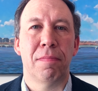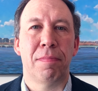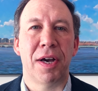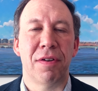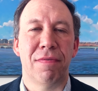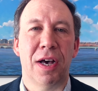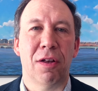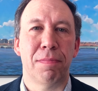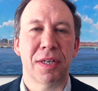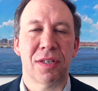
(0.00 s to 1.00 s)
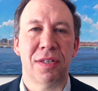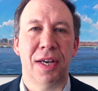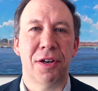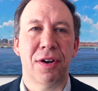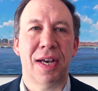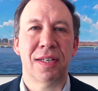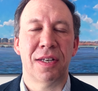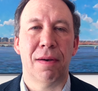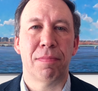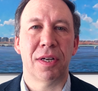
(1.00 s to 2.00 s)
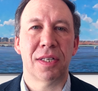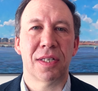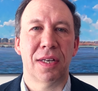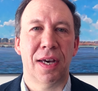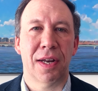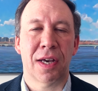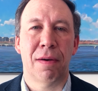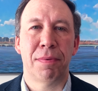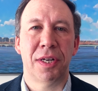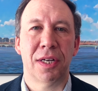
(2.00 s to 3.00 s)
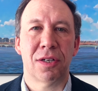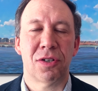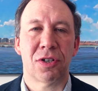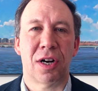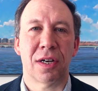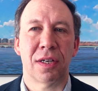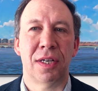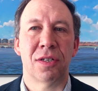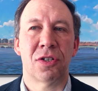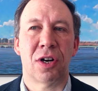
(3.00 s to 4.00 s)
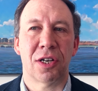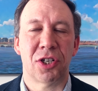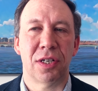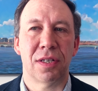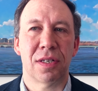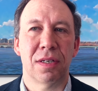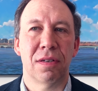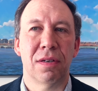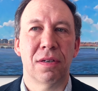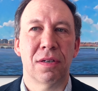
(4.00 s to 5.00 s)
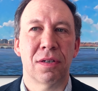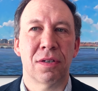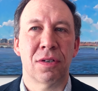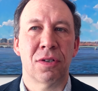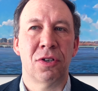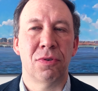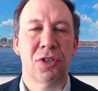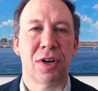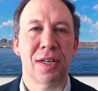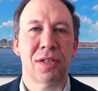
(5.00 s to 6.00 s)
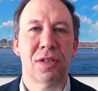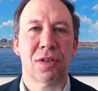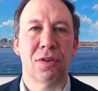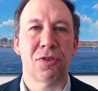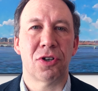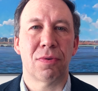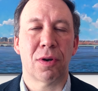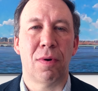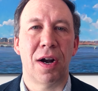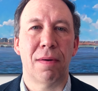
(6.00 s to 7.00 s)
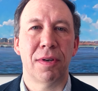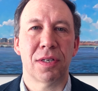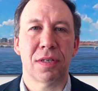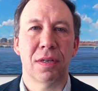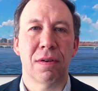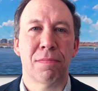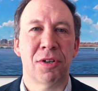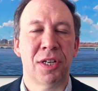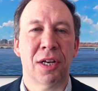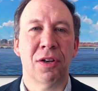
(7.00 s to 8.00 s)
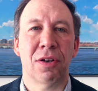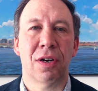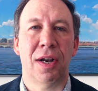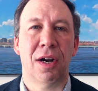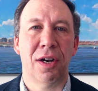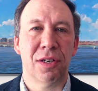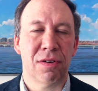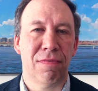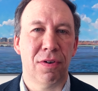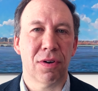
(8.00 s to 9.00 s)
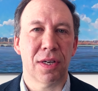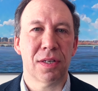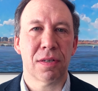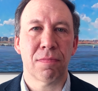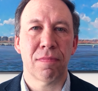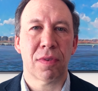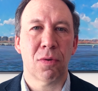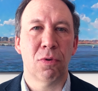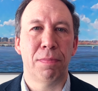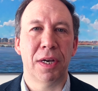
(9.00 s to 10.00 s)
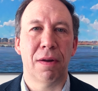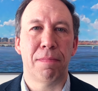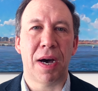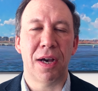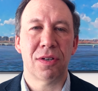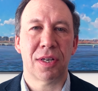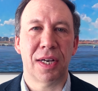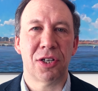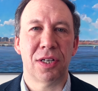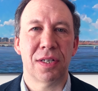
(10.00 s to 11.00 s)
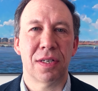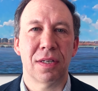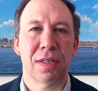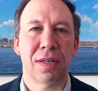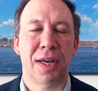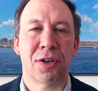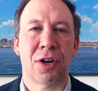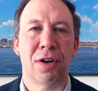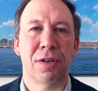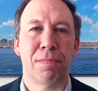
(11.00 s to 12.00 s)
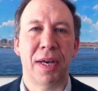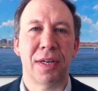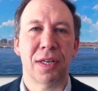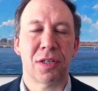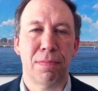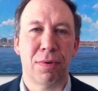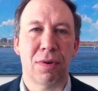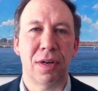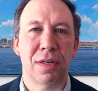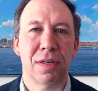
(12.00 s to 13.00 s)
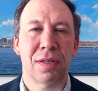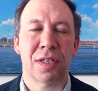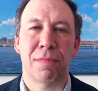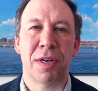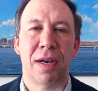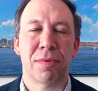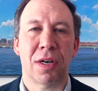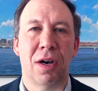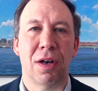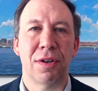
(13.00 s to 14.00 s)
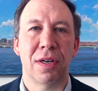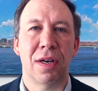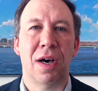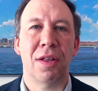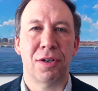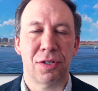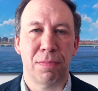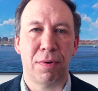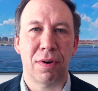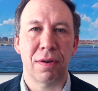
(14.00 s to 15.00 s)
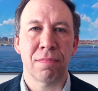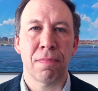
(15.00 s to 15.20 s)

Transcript: by developing standardized templates and accompanying instructions to address disclosure requirements. Particular areas of focus will be on biosketches and current and pending support, sometimes called other support.